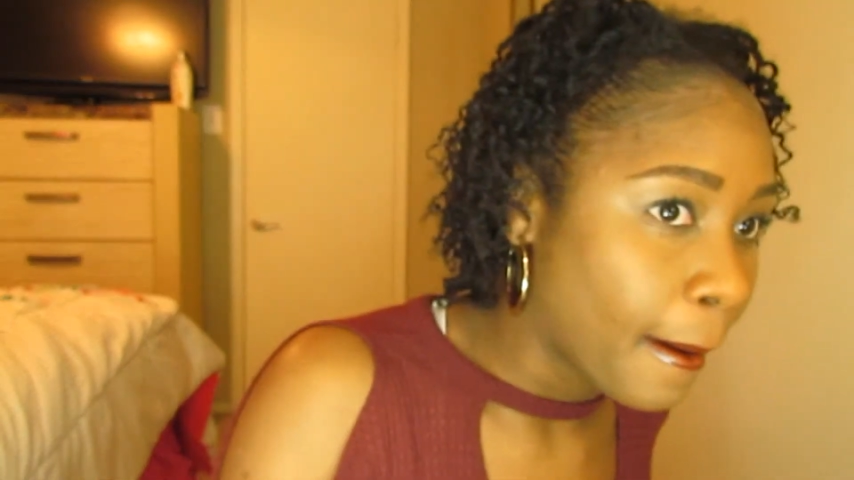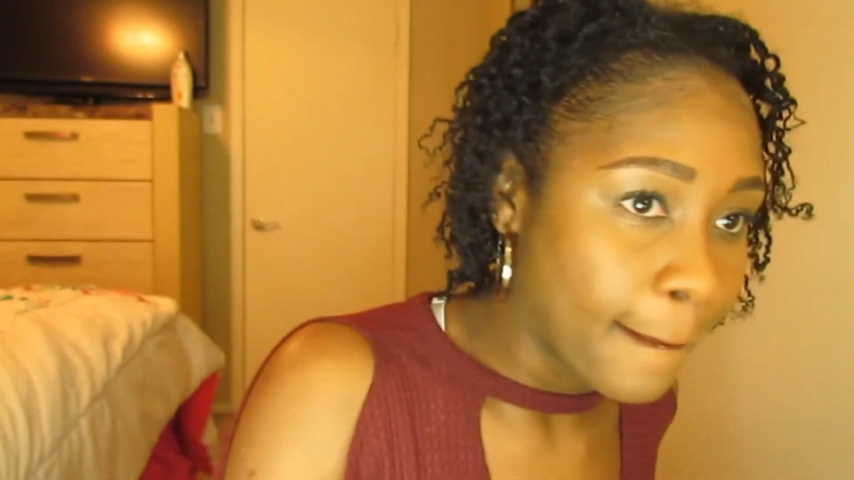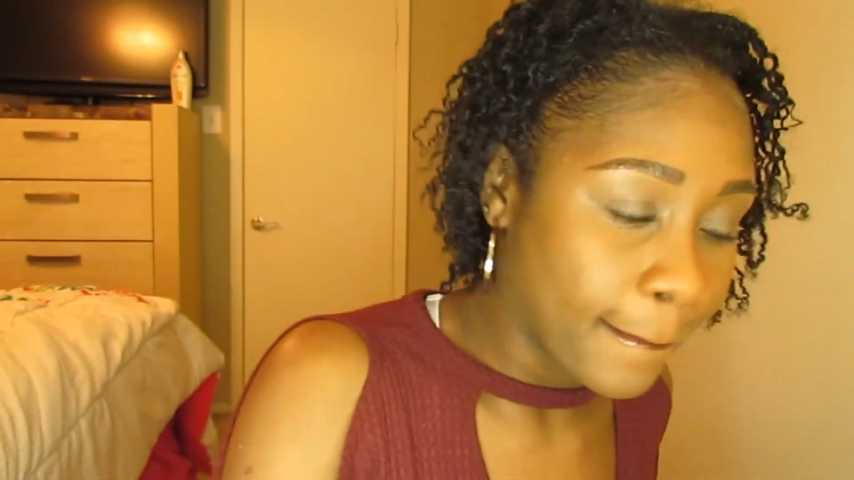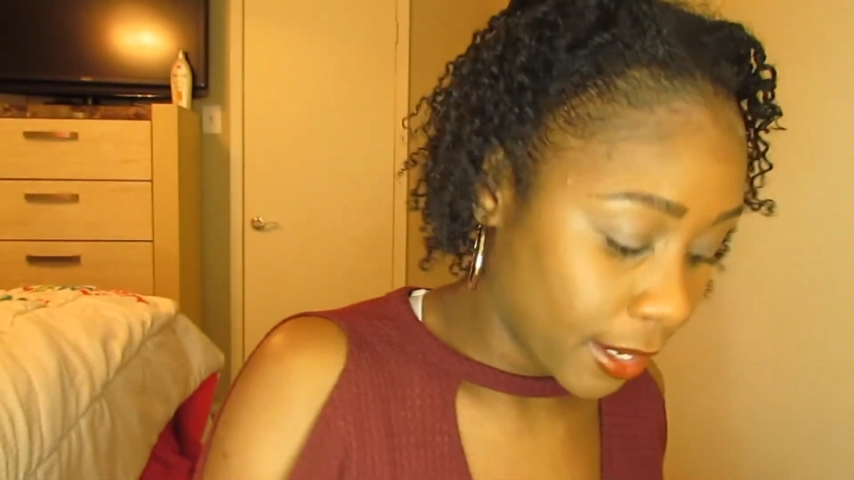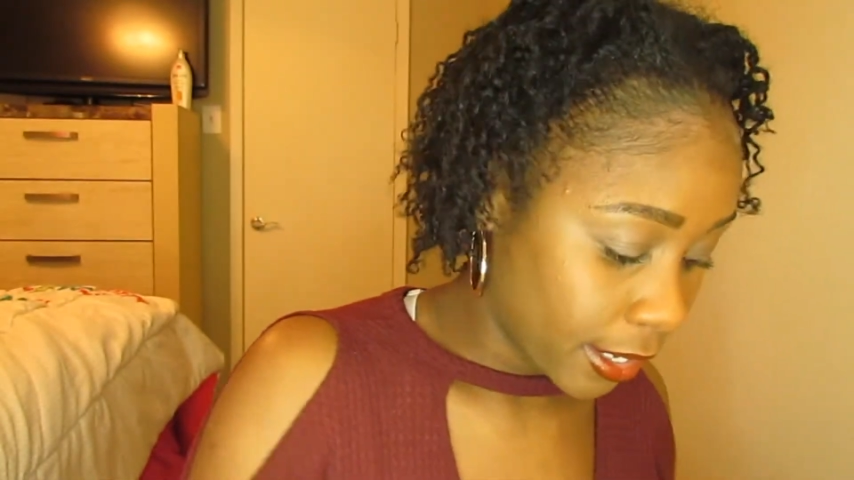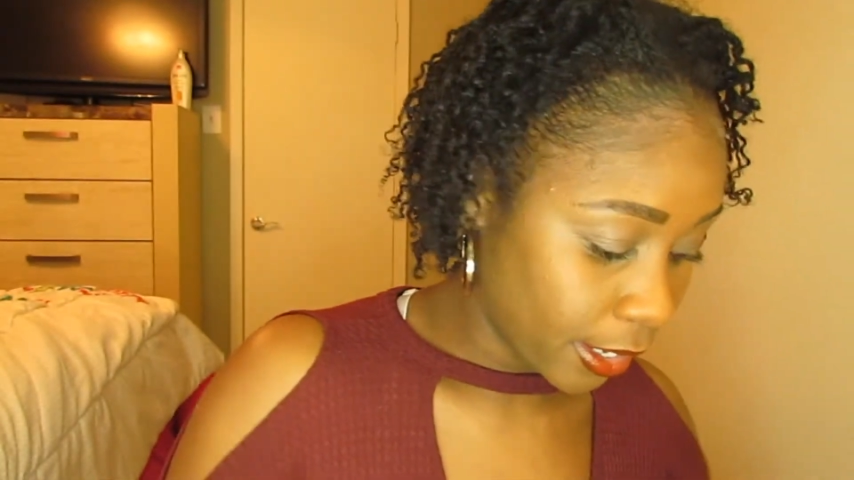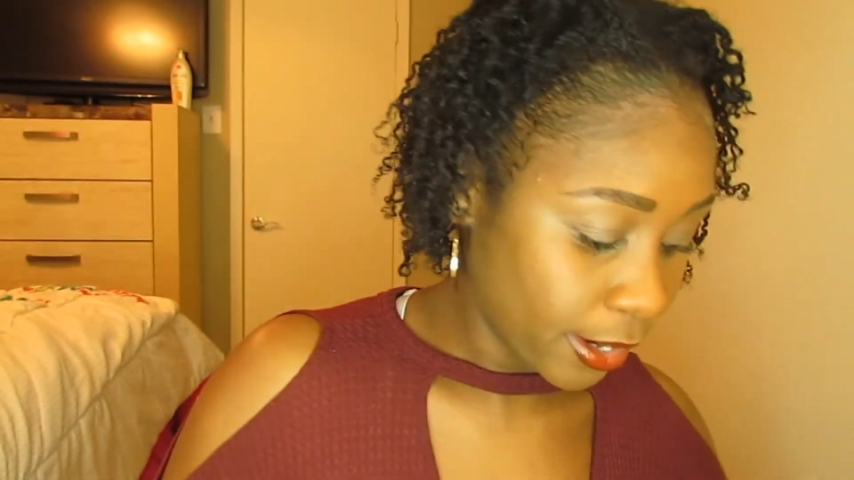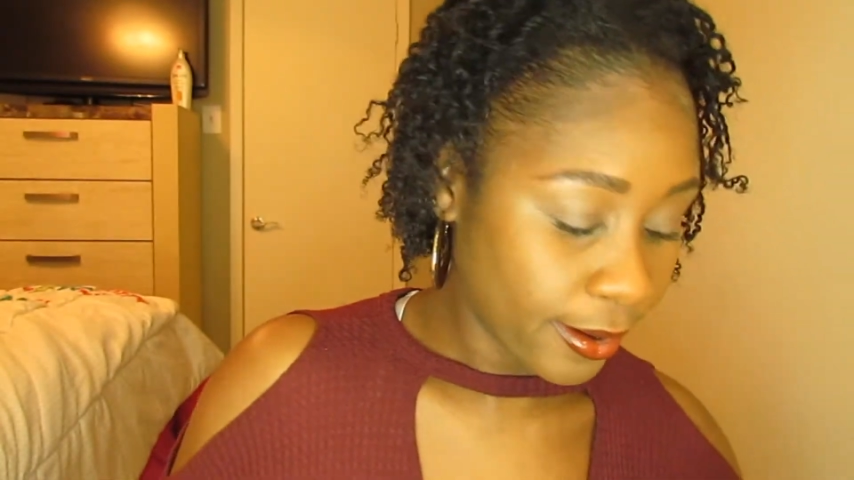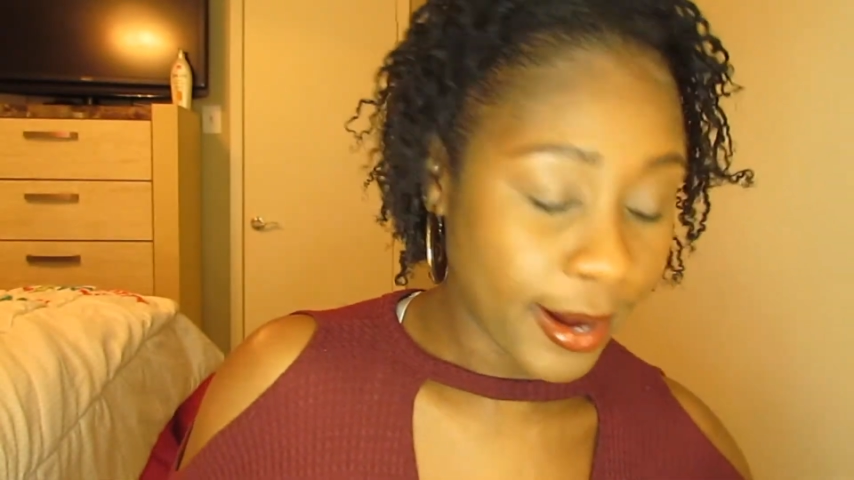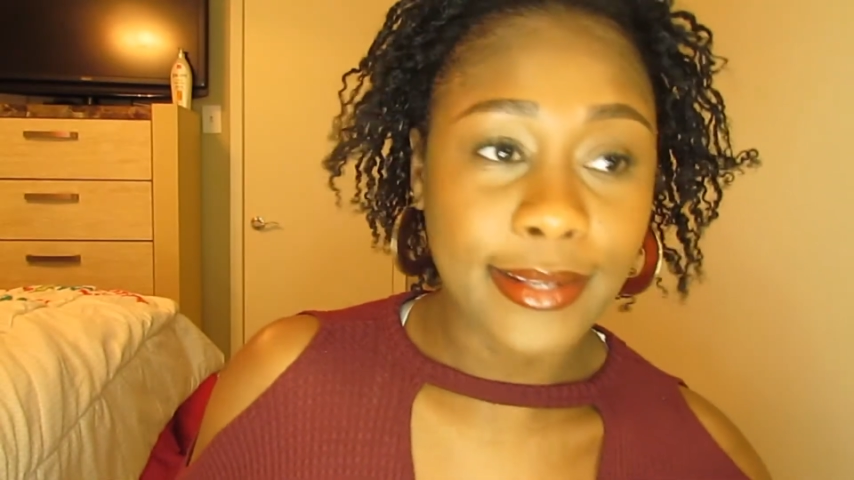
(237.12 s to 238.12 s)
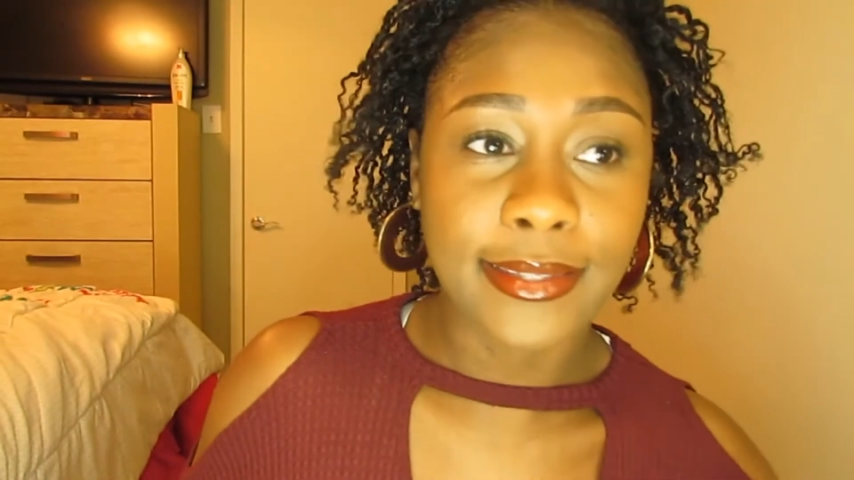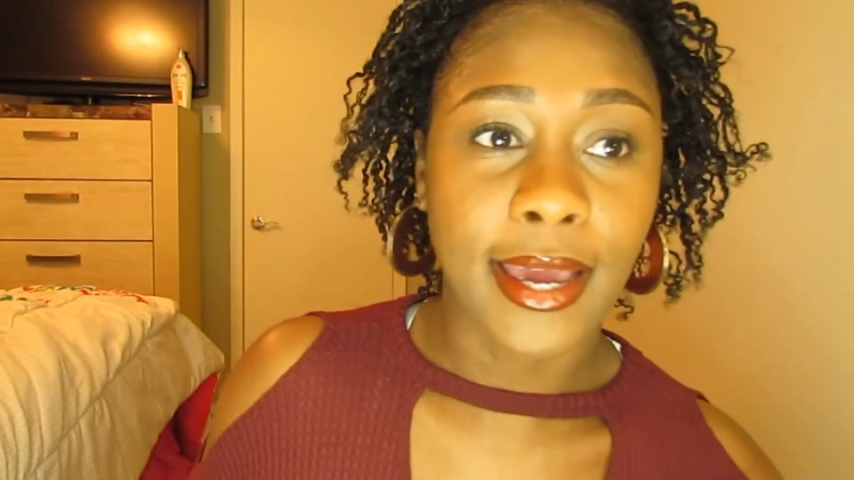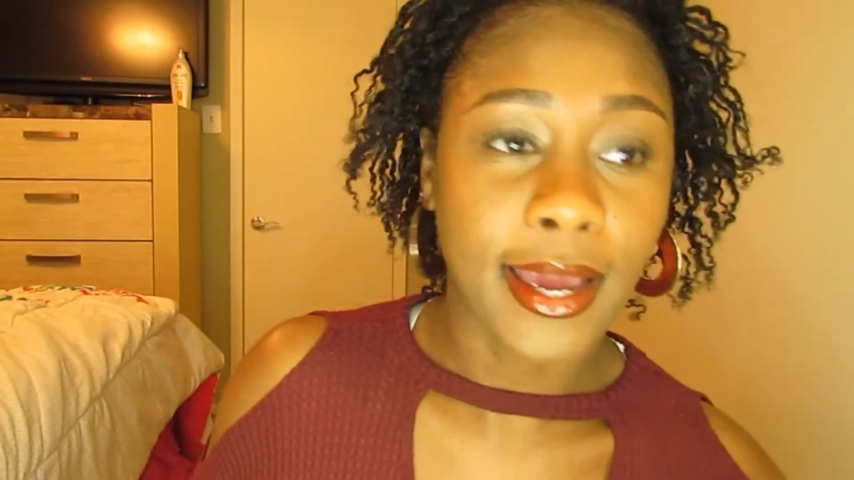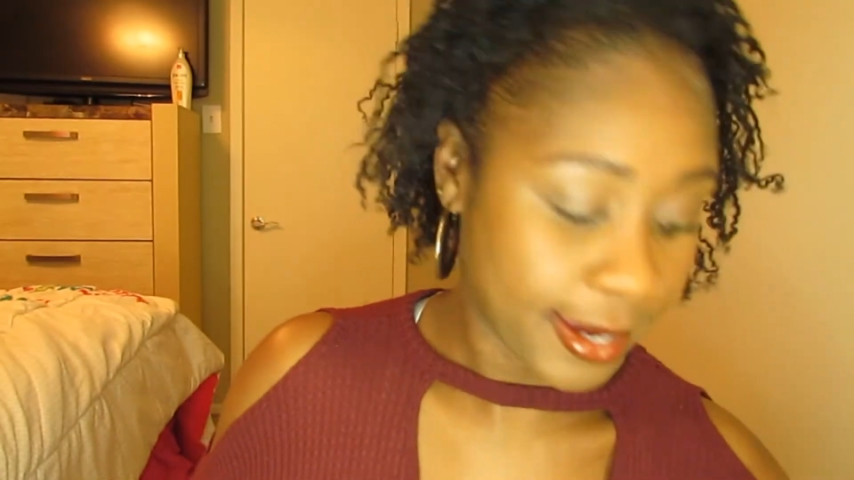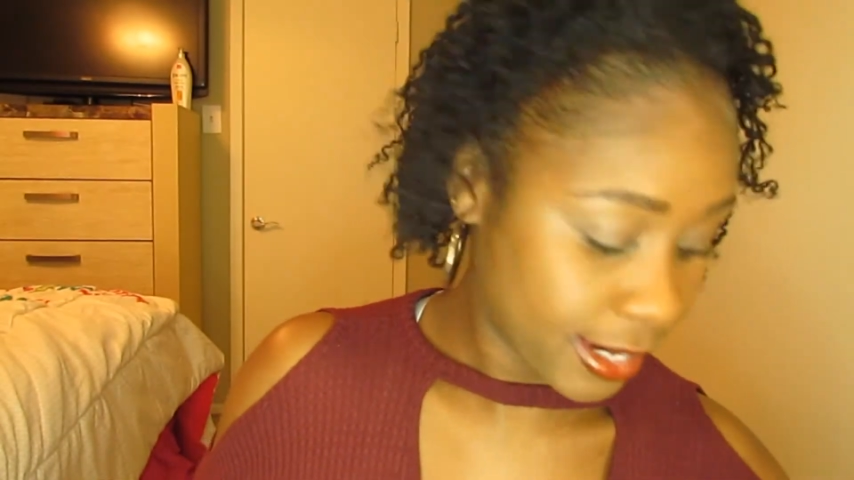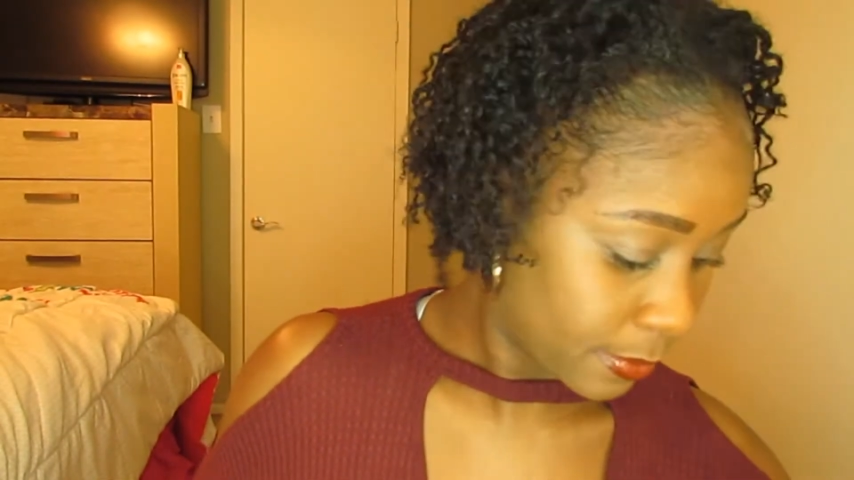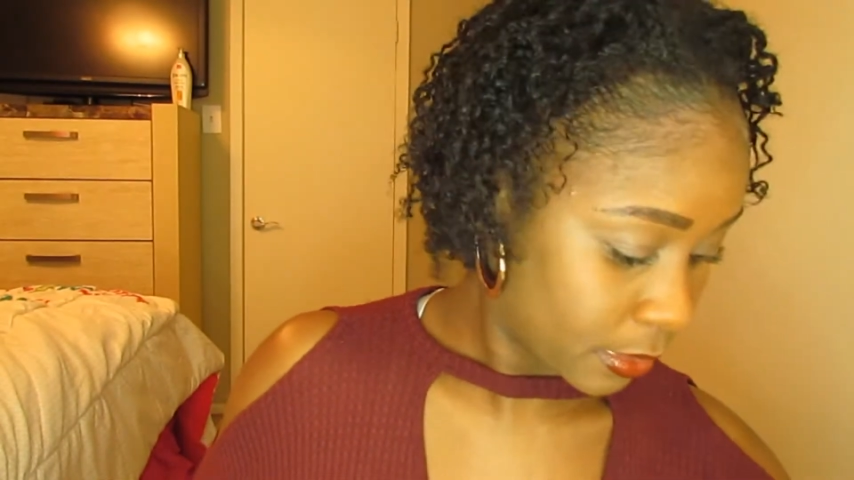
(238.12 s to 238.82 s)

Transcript: my hair had time